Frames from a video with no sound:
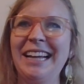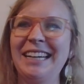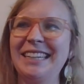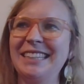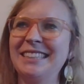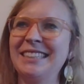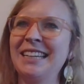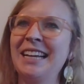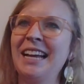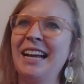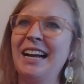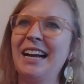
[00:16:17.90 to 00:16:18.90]
and
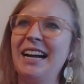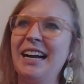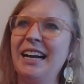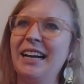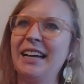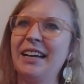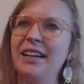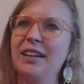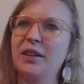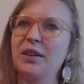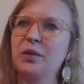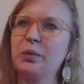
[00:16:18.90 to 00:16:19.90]
I
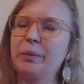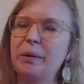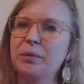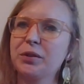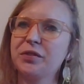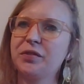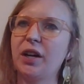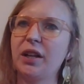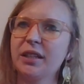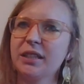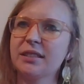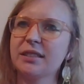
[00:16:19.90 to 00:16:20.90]
remember
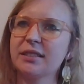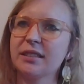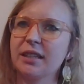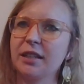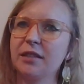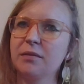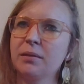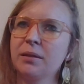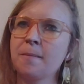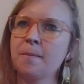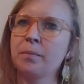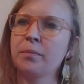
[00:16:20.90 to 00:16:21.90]
falling asleep
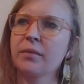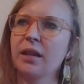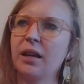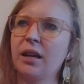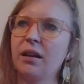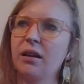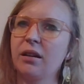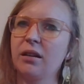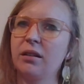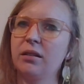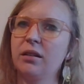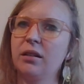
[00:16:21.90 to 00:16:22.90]

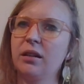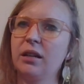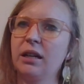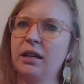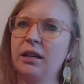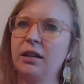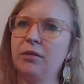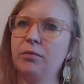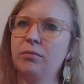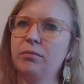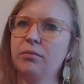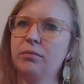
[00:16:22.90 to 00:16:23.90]
and
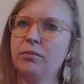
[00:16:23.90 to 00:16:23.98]
um,